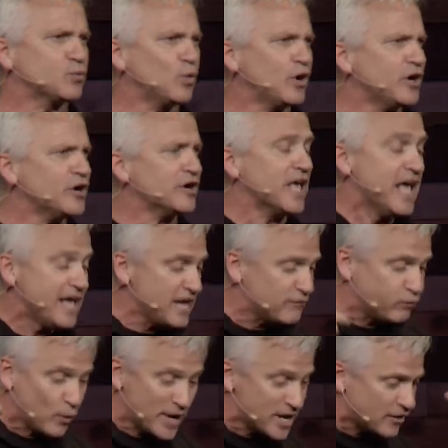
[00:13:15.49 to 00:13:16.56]
word,
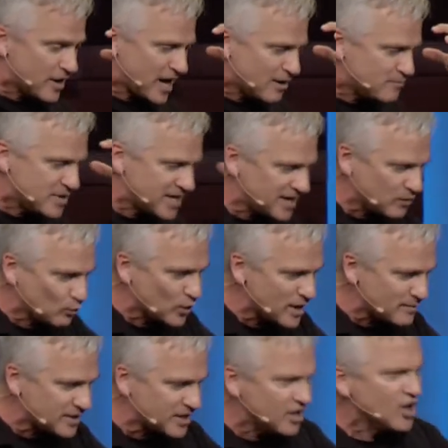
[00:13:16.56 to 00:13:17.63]
if we are not men and
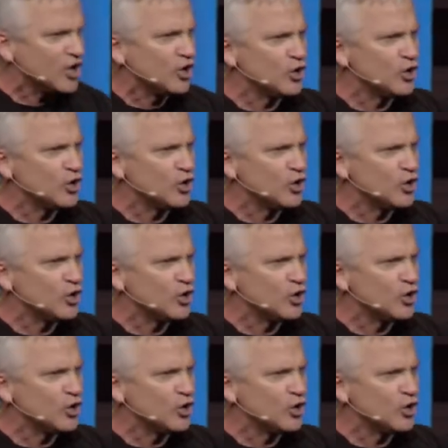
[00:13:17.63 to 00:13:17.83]
women